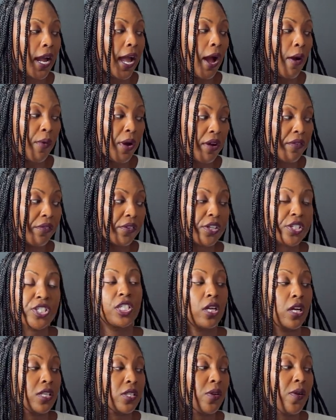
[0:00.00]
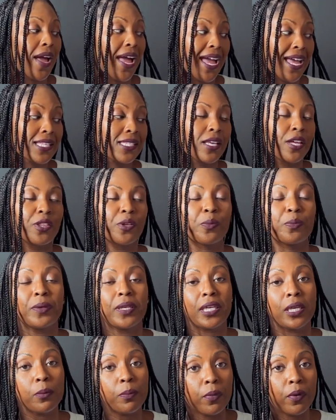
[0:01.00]
However, she also has other
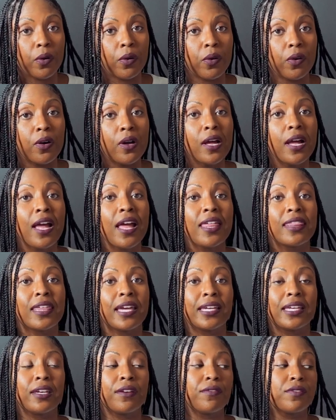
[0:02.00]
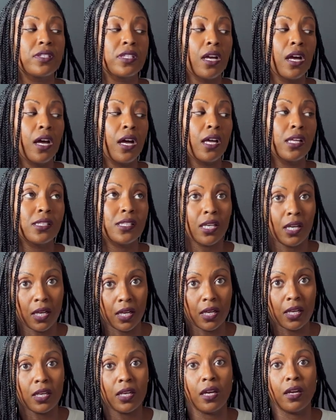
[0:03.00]
people that gives a
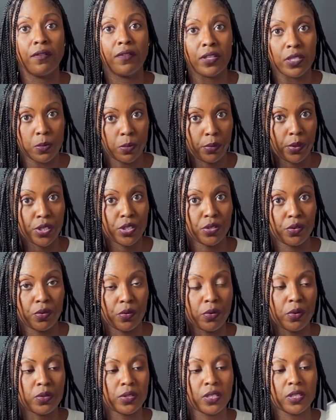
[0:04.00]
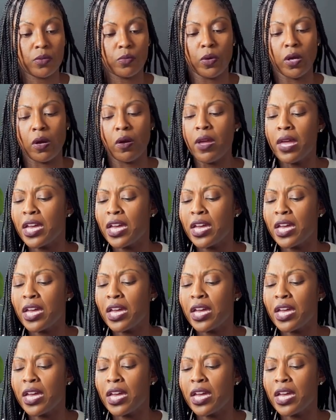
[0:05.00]
ton of inspirational quotes as well.